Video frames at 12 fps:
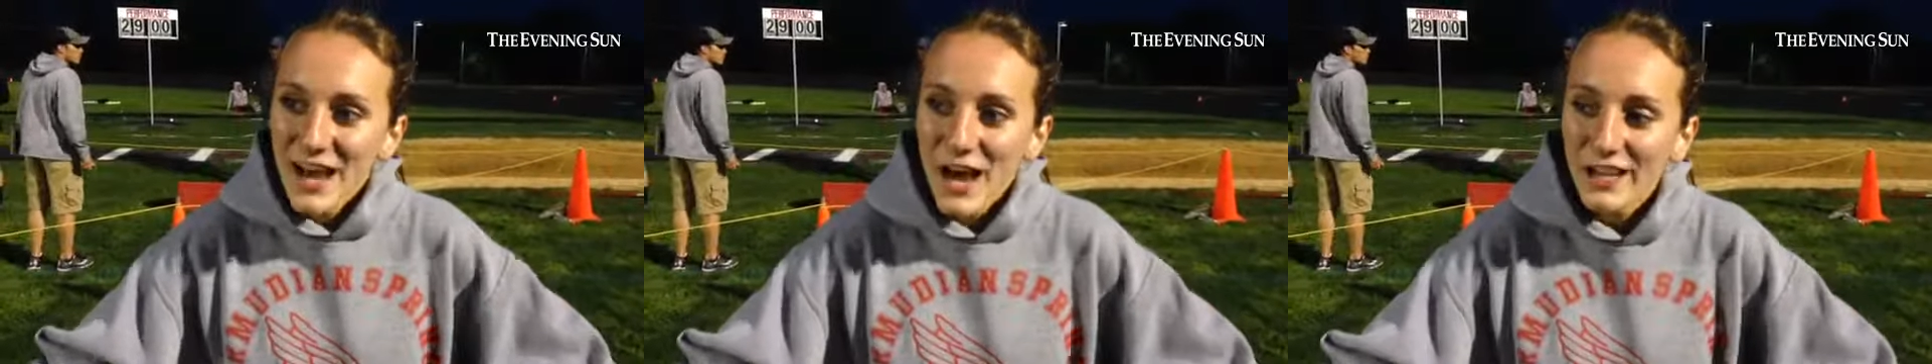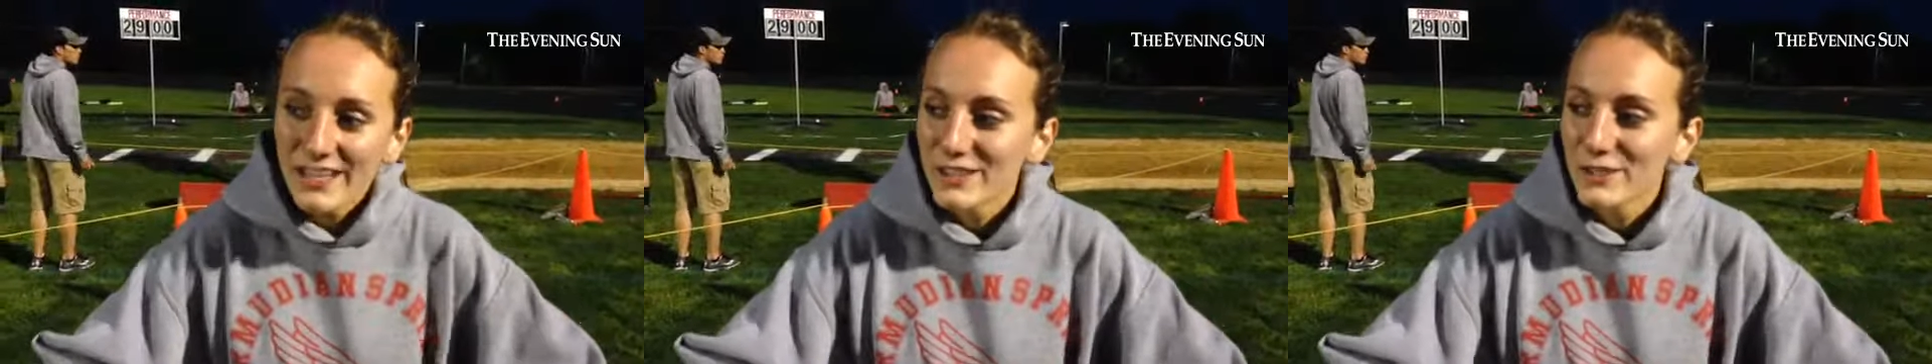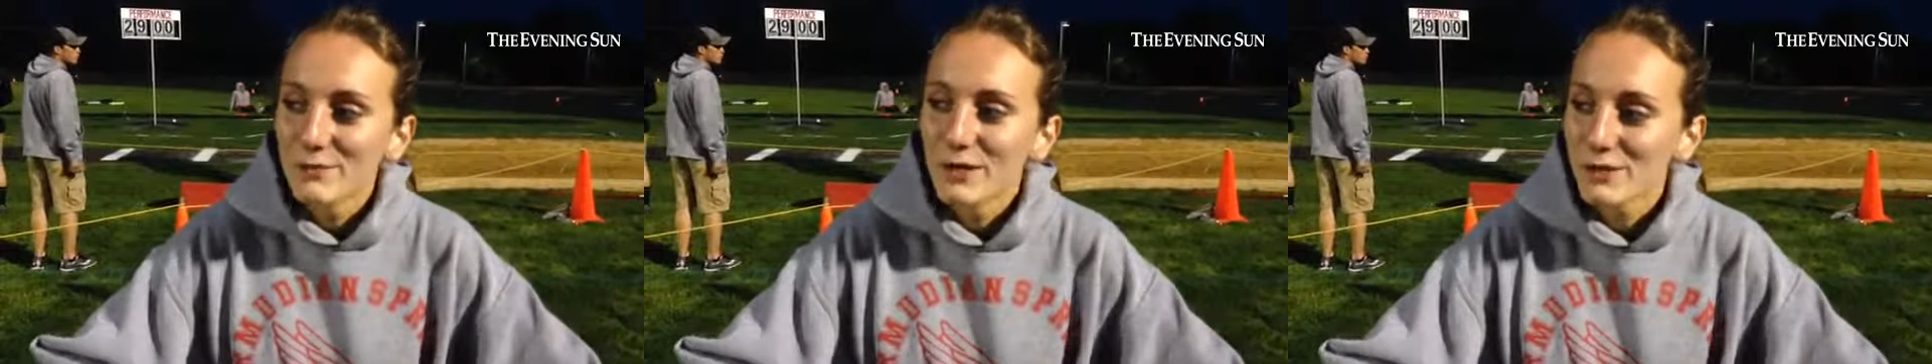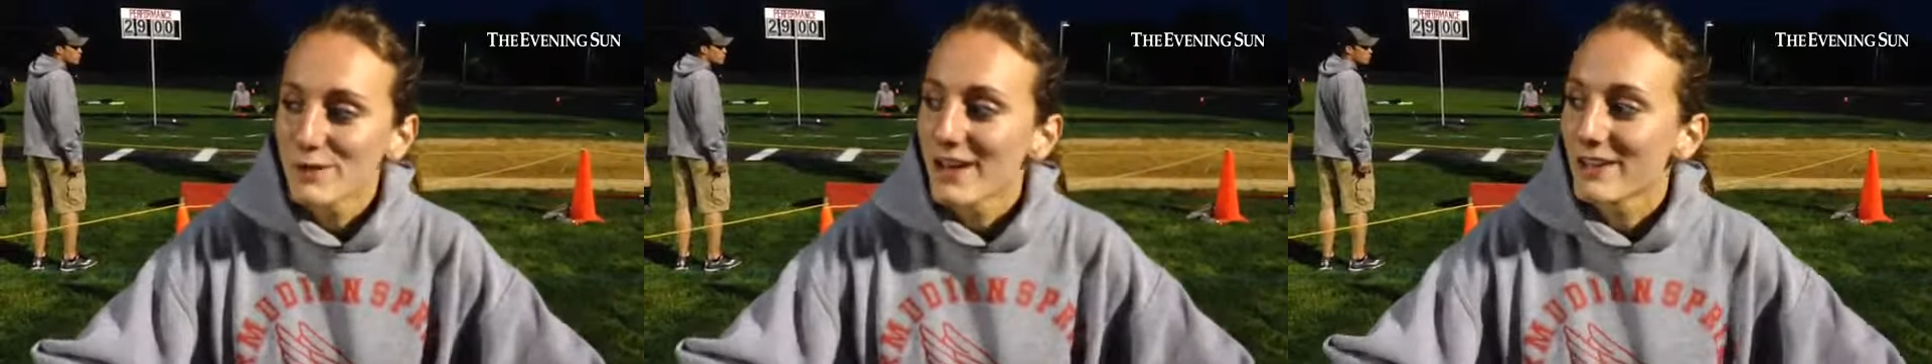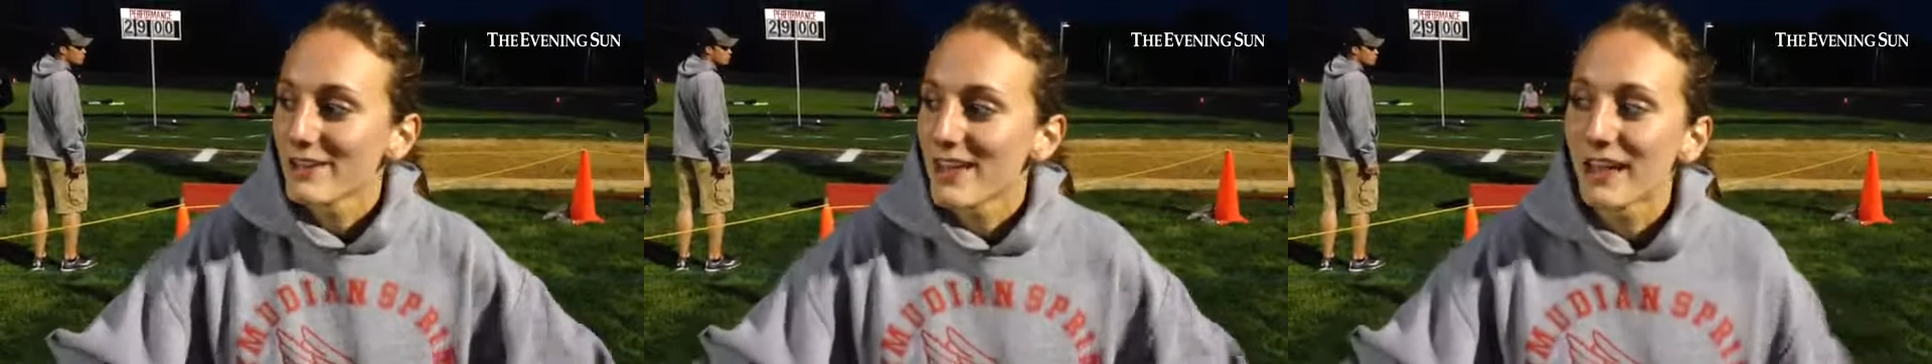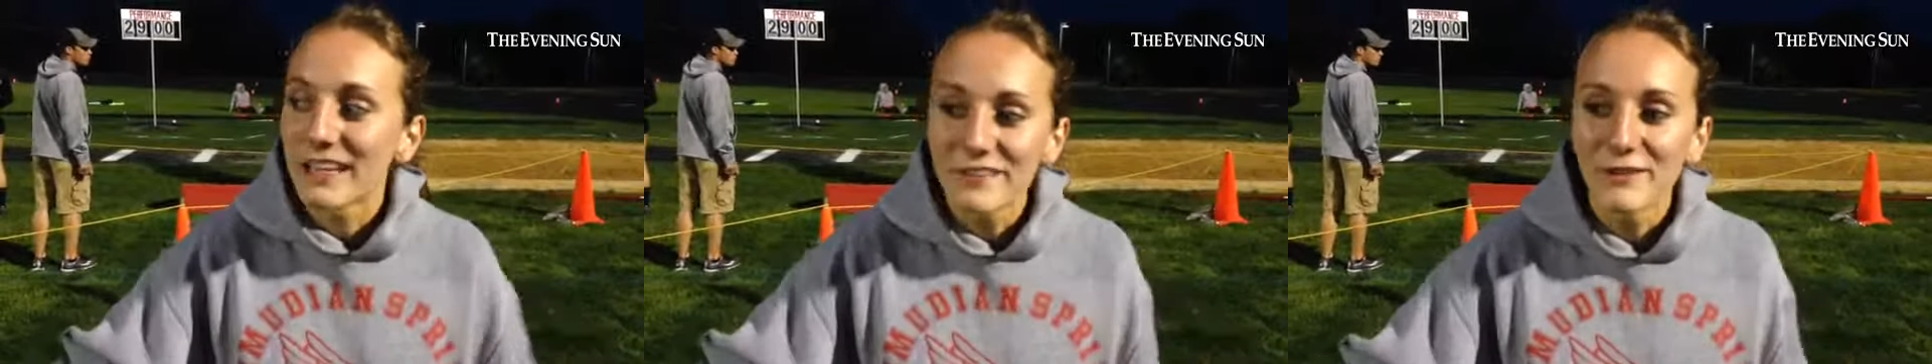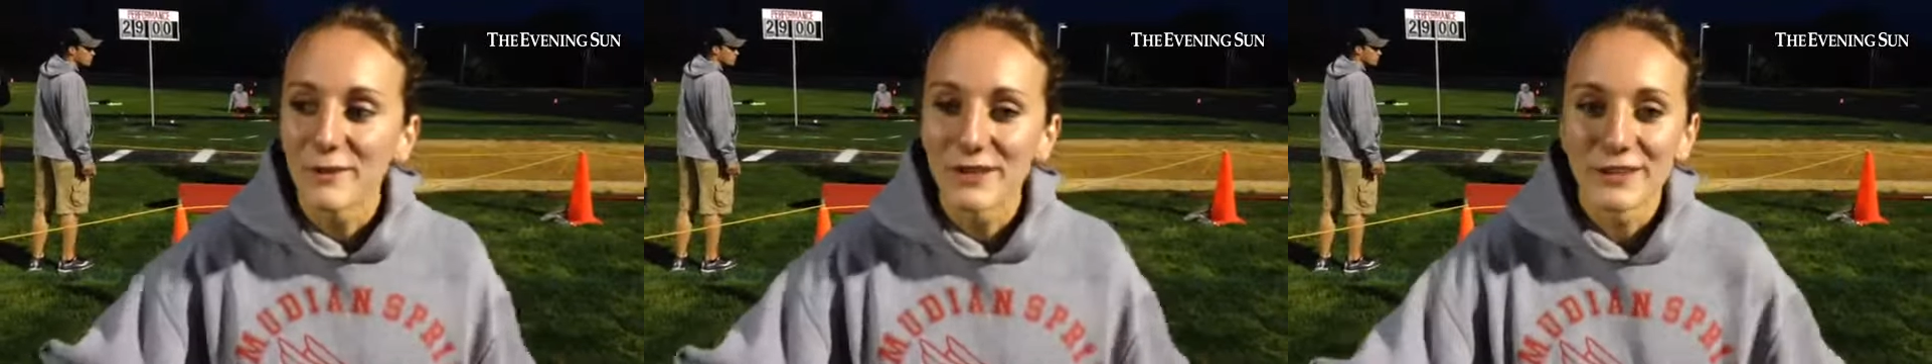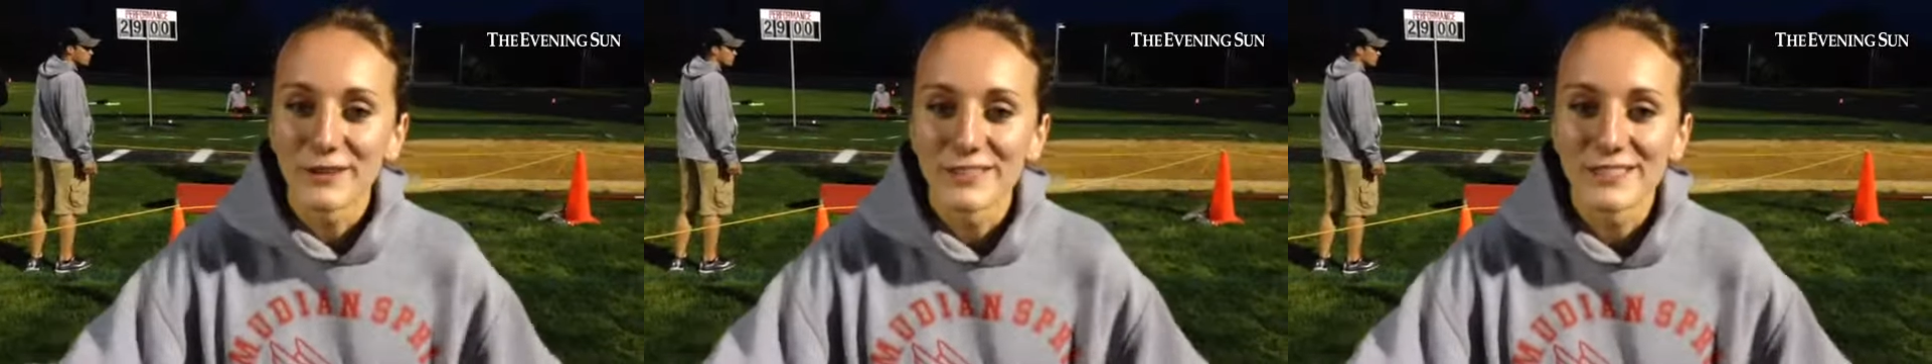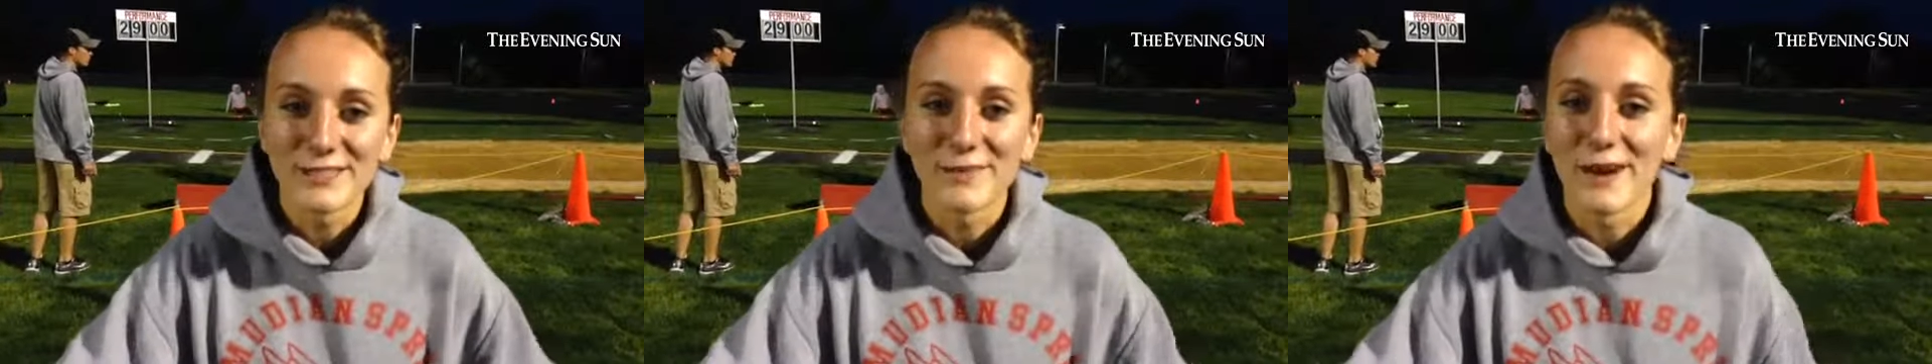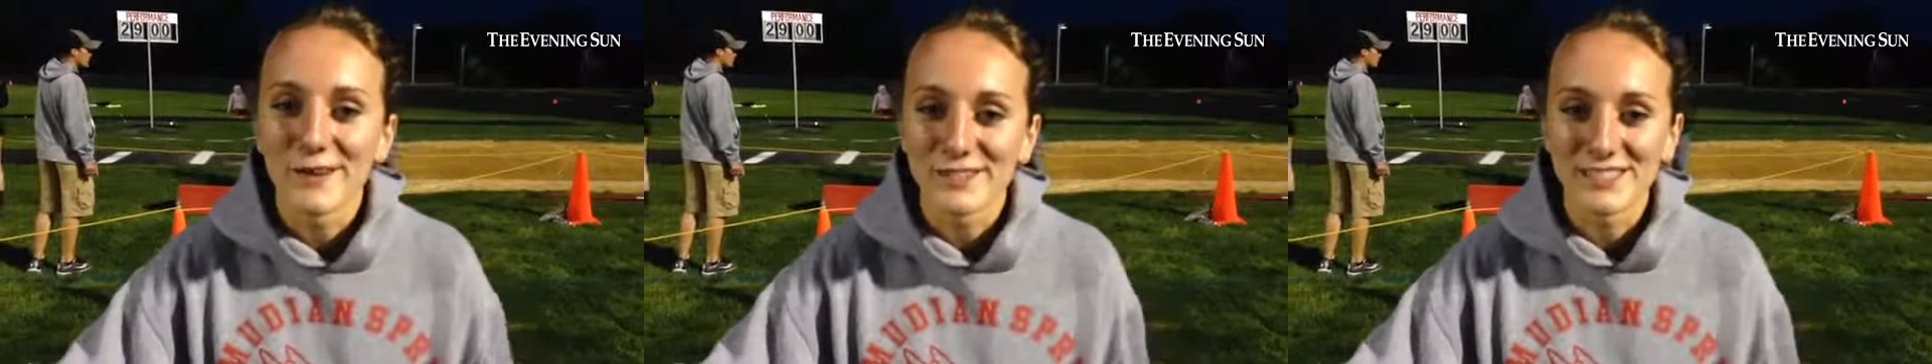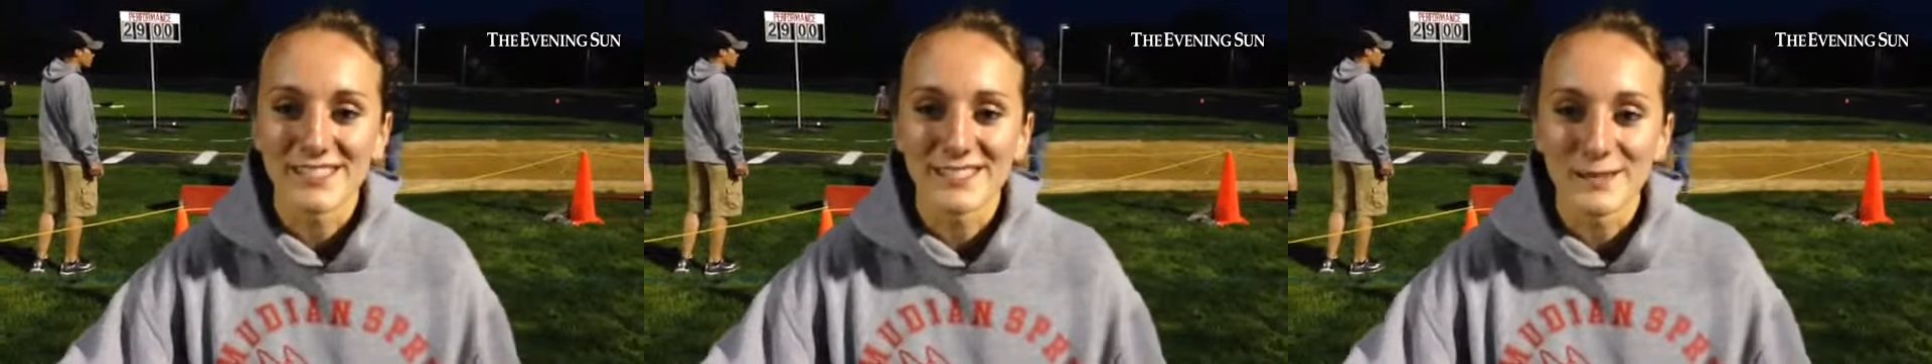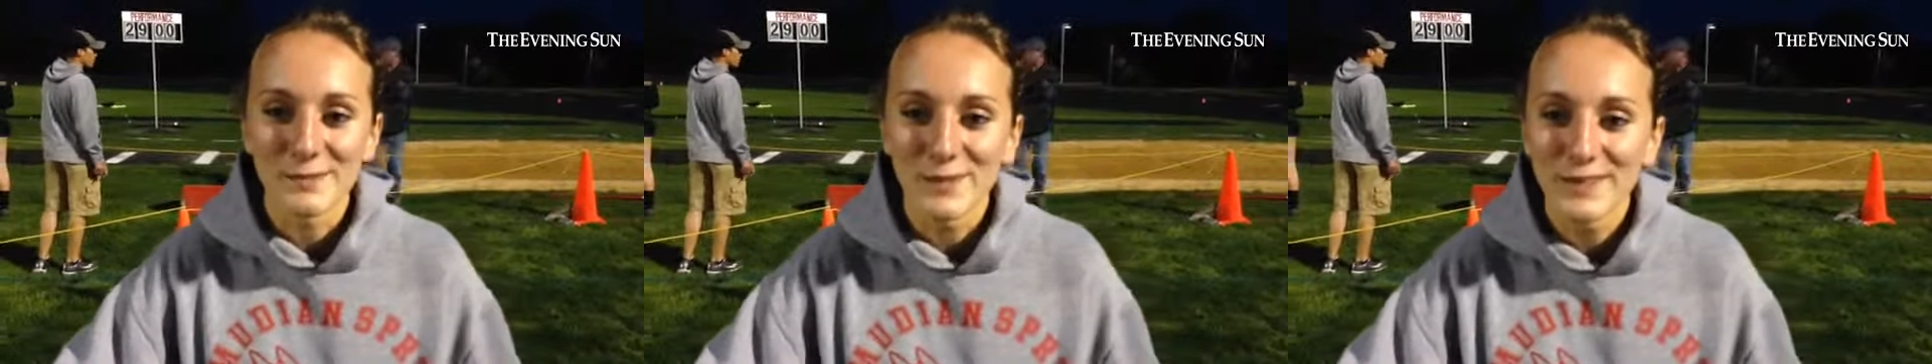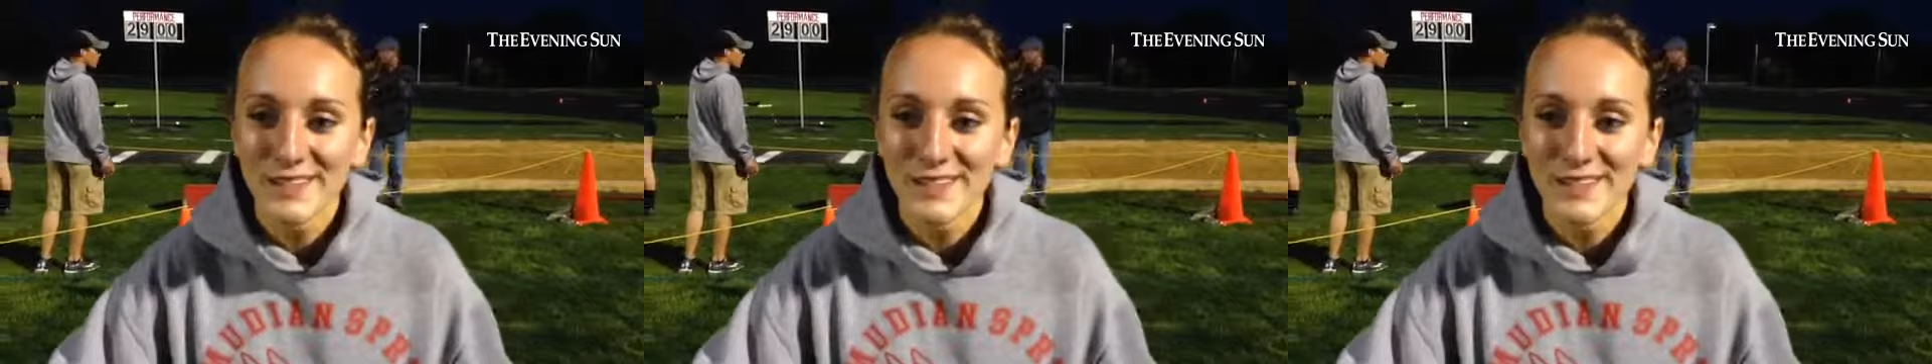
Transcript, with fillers: I can do much better than that, even with only two hours of sleep.